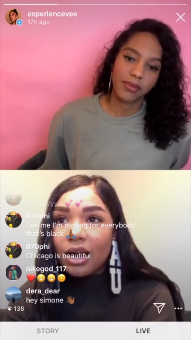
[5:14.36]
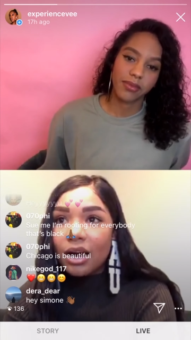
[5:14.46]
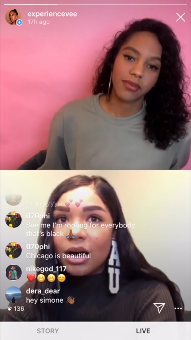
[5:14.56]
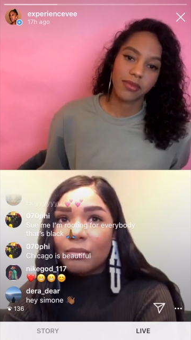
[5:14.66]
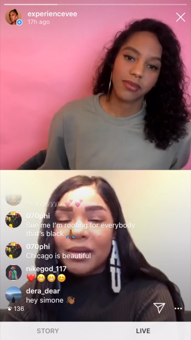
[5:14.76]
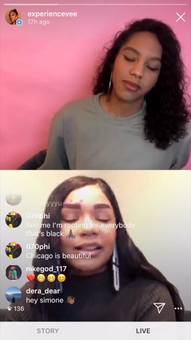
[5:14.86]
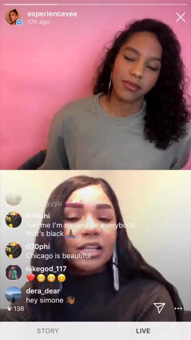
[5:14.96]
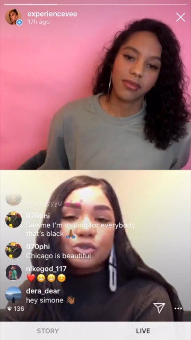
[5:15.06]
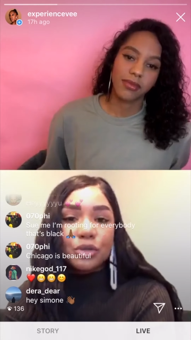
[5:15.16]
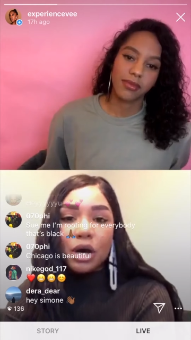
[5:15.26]
Speaker 1: Um, not
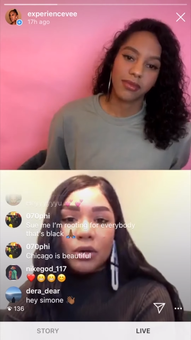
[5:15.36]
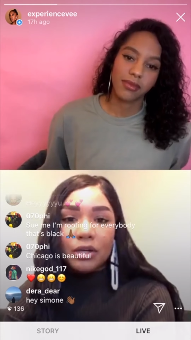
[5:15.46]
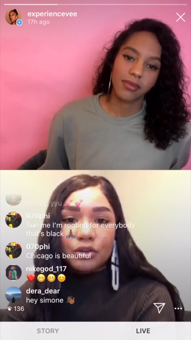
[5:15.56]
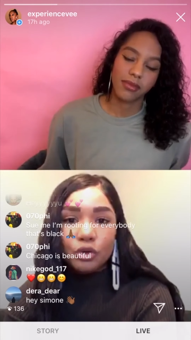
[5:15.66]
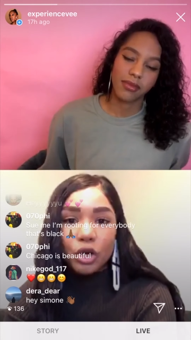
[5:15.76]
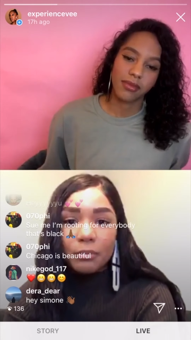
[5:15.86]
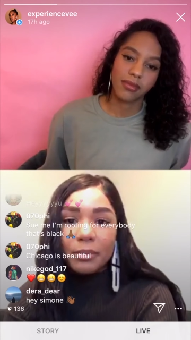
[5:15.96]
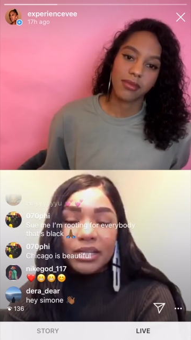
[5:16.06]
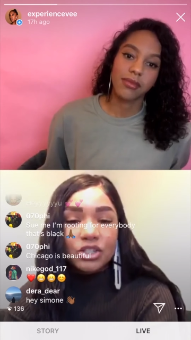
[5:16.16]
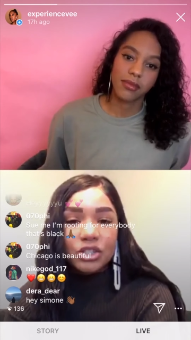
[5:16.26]
that you don't in New York,
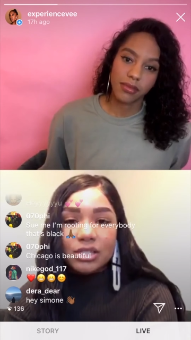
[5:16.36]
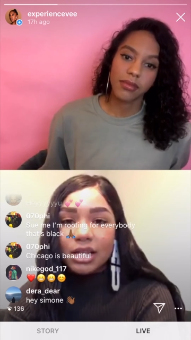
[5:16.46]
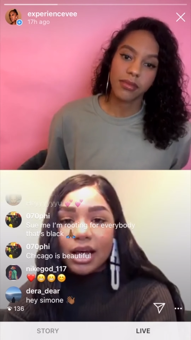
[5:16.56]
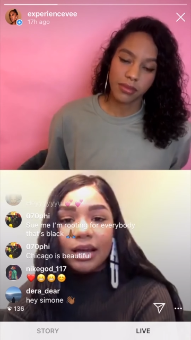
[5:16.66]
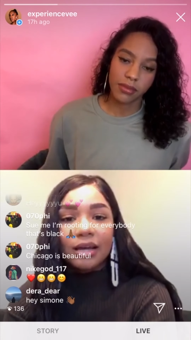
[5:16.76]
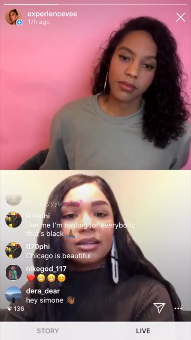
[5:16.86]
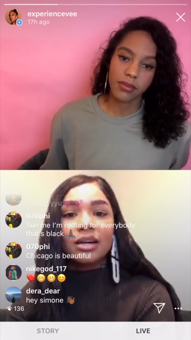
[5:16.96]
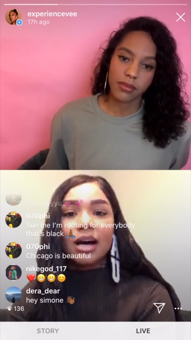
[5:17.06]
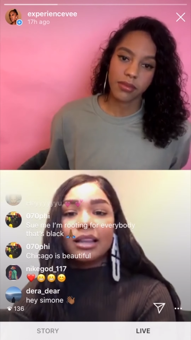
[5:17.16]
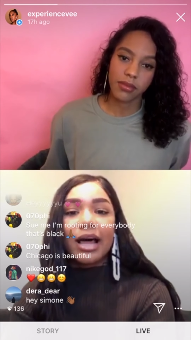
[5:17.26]
but it's just like
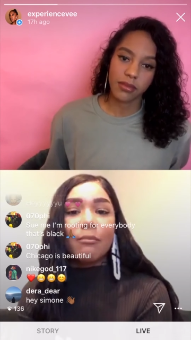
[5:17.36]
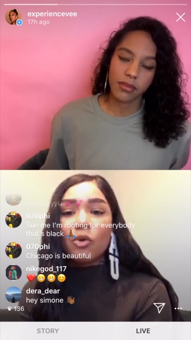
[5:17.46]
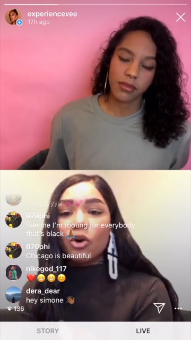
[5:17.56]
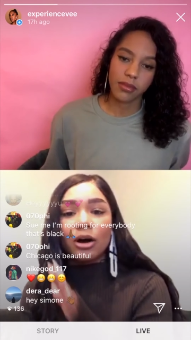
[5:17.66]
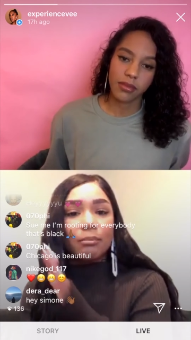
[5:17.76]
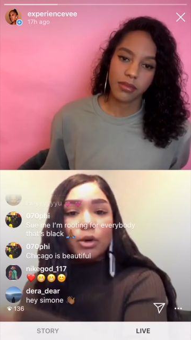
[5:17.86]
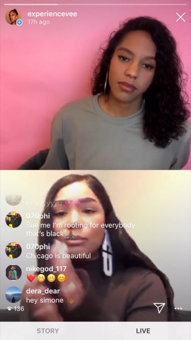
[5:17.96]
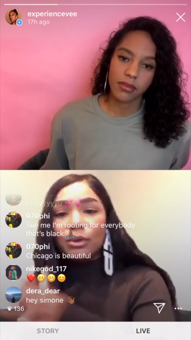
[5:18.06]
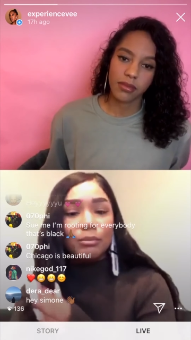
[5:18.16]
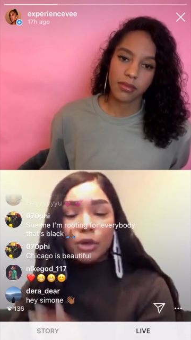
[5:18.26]
a lot more
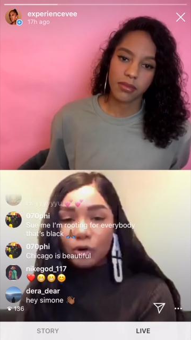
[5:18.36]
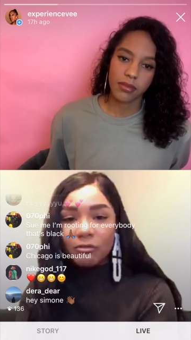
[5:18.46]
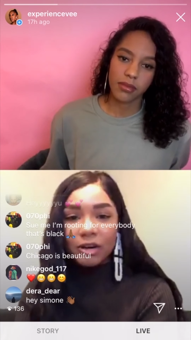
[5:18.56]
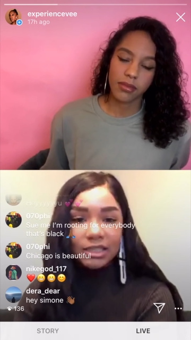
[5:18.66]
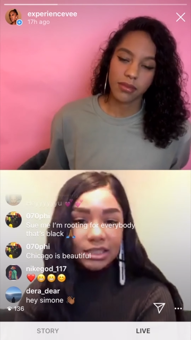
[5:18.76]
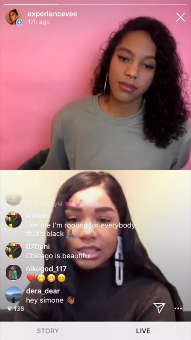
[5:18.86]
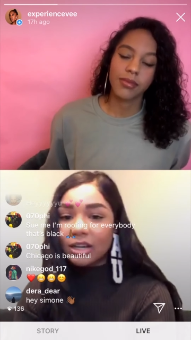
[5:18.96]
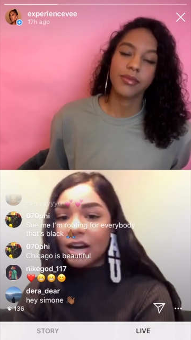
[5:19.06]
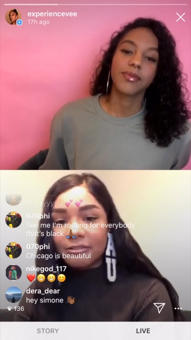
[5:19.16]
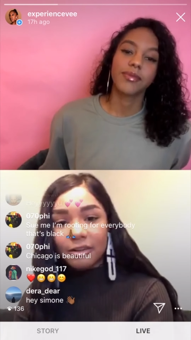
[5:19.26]
boom, boom, boom versus
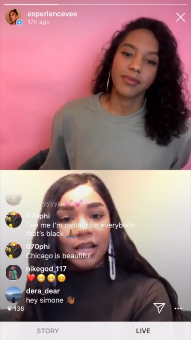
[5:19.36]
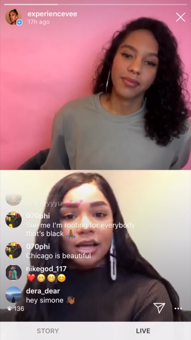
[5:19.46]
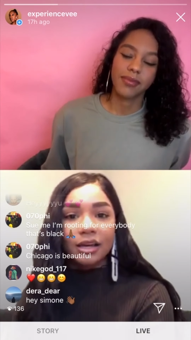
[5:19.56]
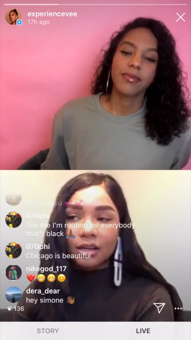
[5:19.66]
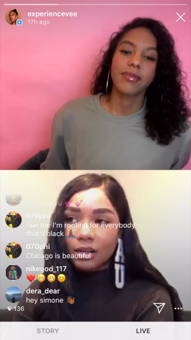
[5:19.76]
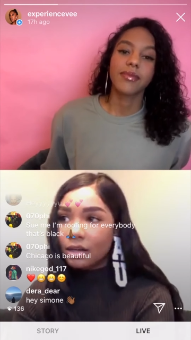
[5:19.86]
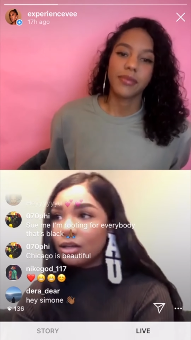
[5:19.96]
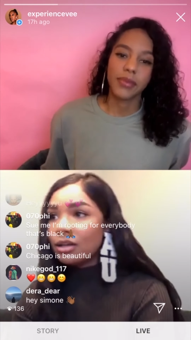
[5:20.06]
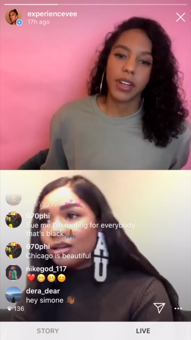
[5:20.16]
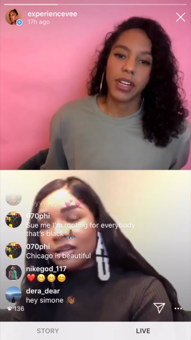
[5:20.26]
here, I feel like.
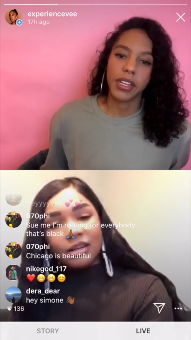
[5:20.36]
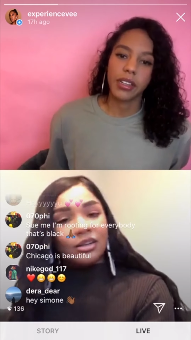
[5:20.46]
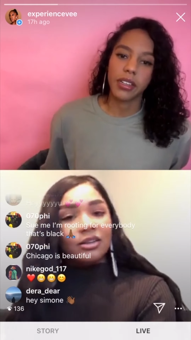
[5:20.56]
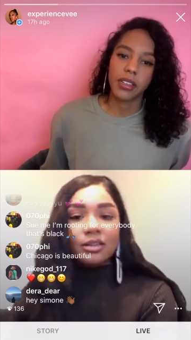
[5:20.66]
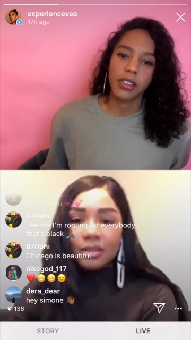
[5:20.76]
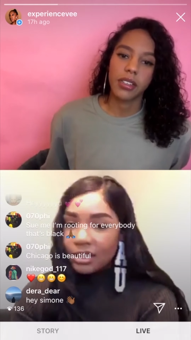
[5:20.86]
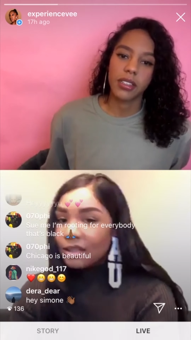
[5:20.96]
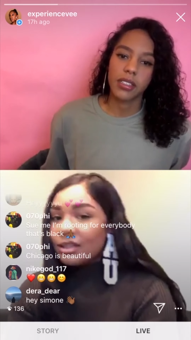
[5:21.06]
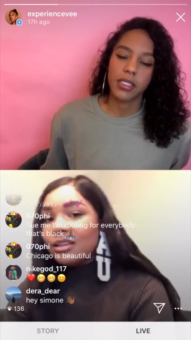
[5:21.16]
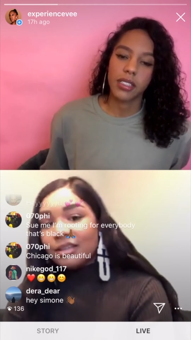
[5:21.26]
Speaker 2: Right
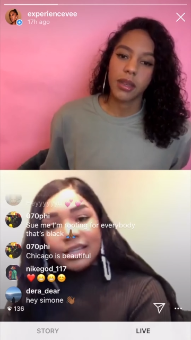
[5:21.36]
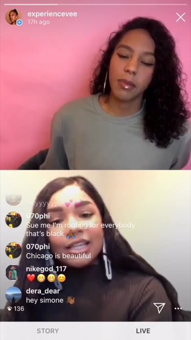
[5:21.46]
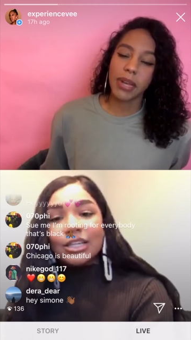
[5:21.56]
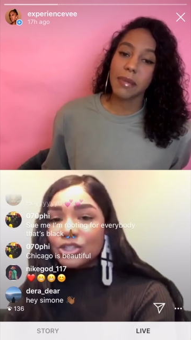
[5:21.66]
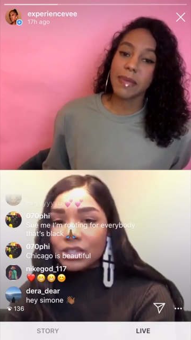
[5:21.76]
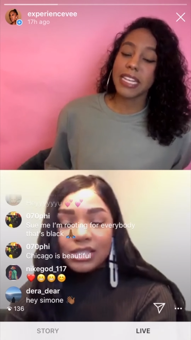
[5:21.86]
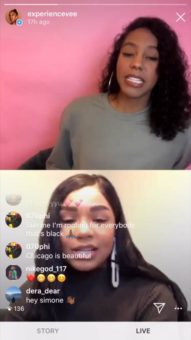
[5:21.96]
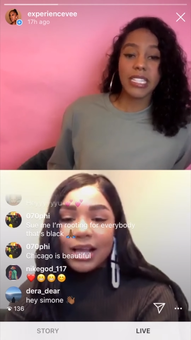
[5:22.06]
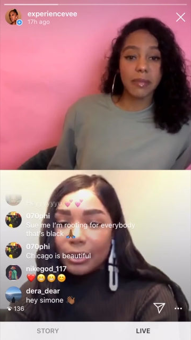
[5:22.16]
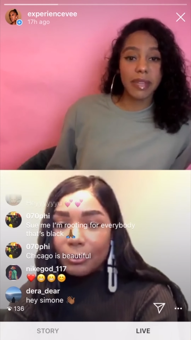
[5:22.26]
but I mean,
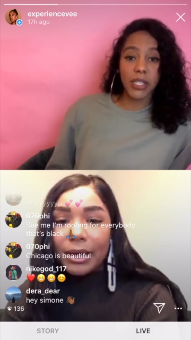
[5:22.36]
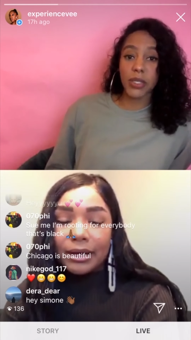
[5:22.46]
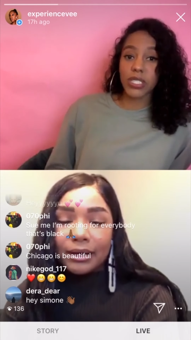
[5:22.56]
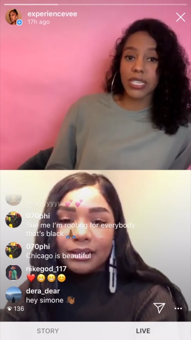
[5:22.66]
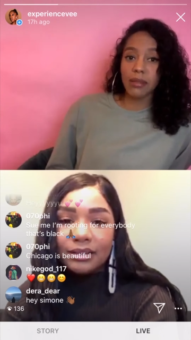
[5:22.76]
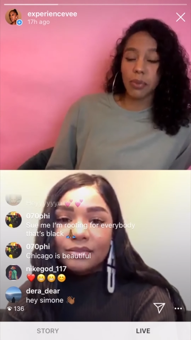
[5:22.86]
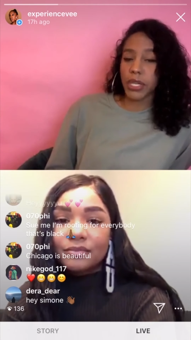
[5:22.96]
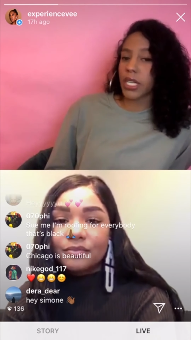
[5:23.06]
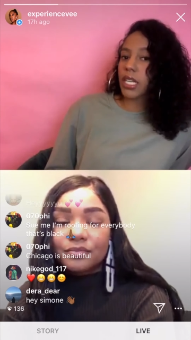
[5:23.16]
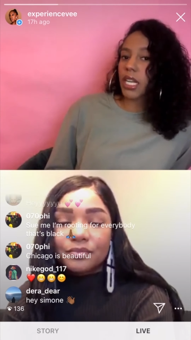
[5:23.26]
so you seem
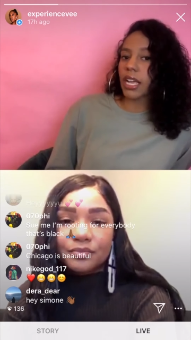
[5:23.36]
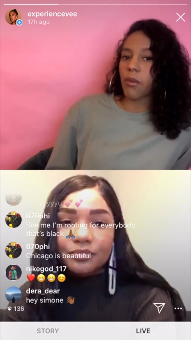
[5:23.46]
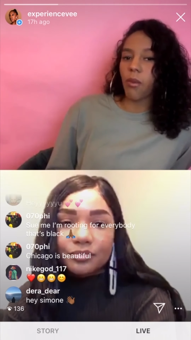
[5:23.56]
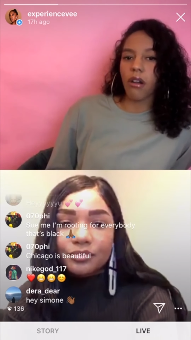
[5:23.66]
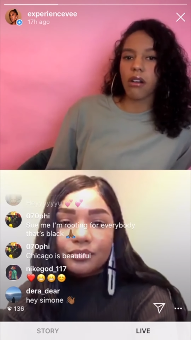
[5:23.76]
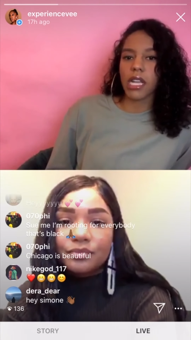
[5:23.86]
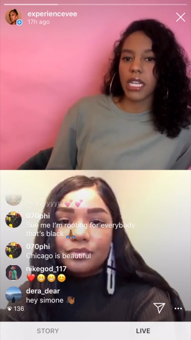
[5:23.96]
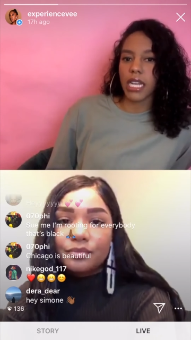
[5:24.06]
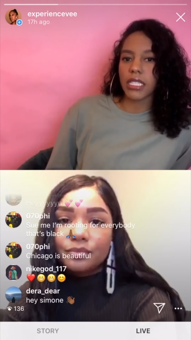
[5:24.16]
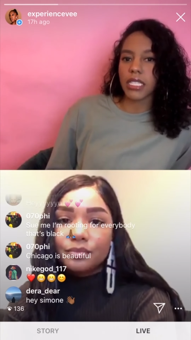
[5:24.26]
pretty like well
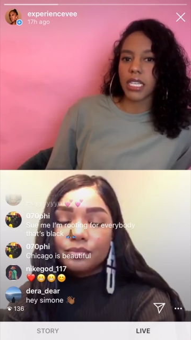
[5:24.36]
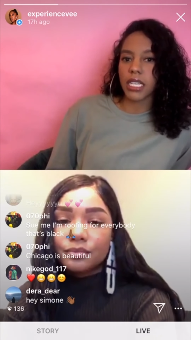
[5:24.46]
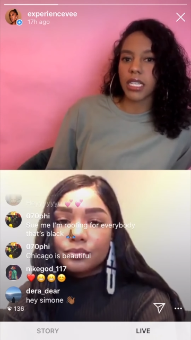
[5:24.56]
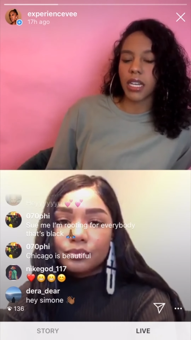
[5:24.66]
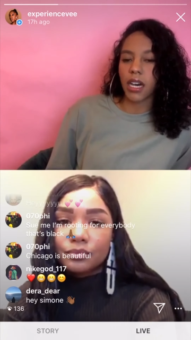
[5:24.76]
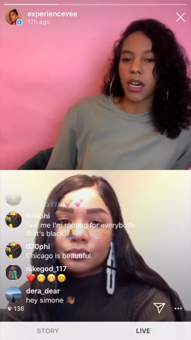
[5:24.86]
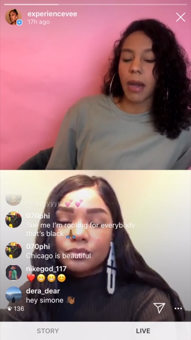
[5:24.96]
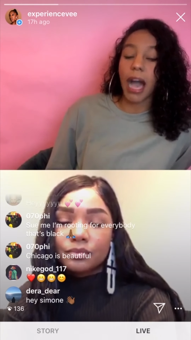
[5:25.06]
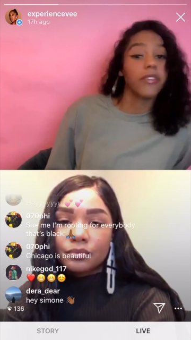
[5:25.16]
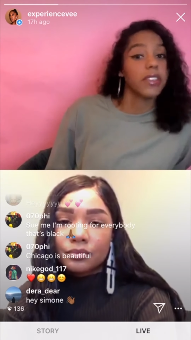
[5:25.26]
connected.
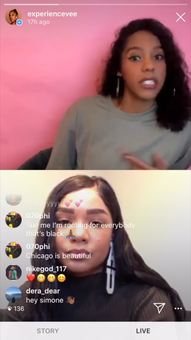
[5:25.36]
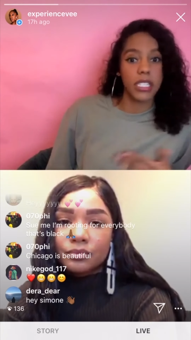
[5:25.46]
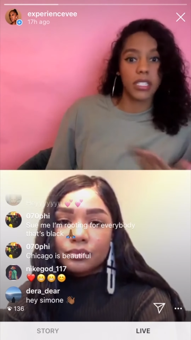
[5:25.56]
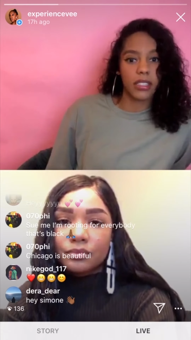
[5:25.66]
Um, obviously,